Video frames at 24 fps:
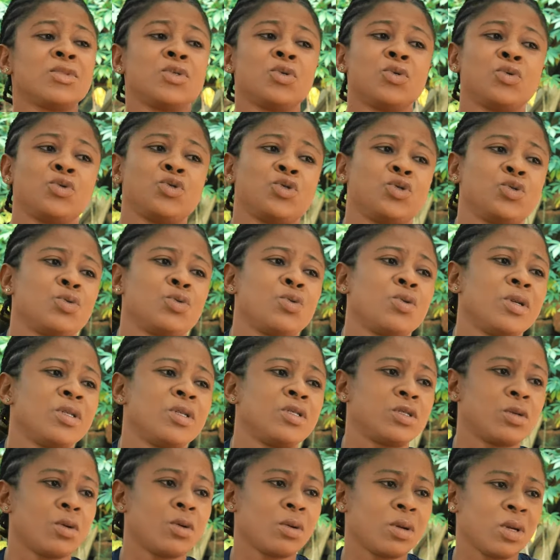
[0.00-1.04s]
Uzugo,
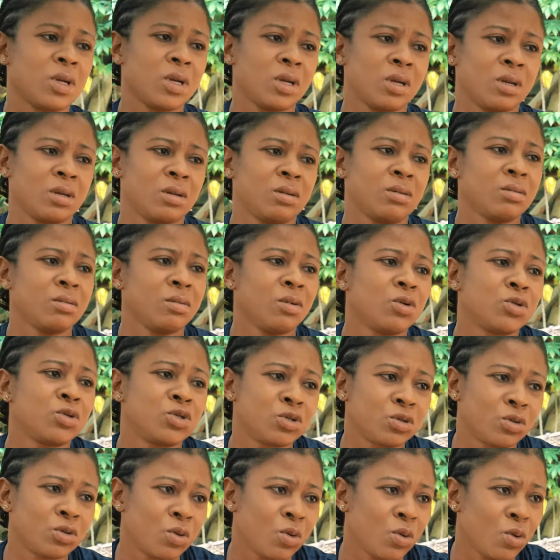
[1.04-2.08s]
it's okay.
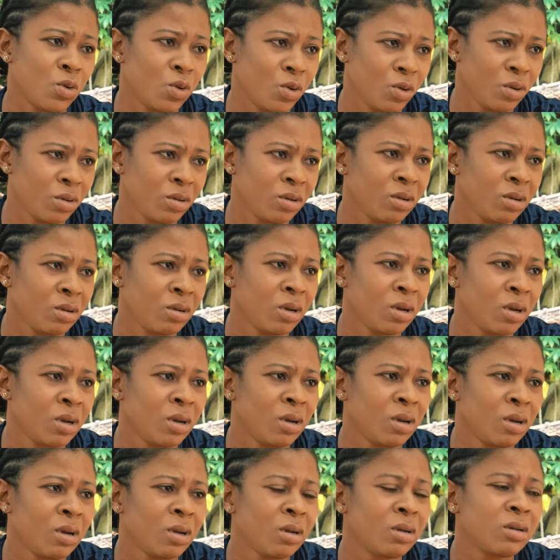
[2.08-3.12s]
Uzugo,
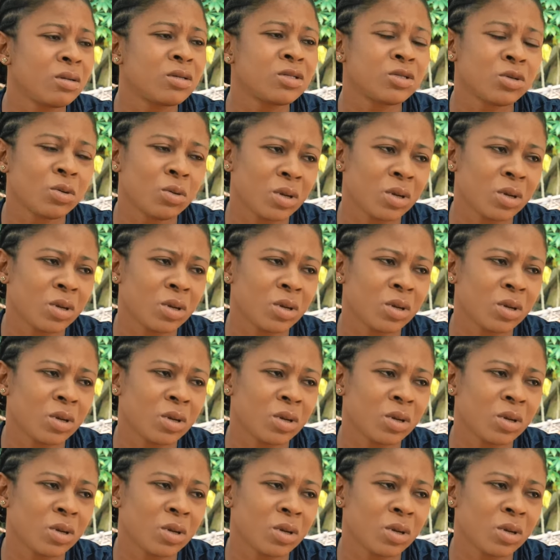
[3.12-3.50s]
it's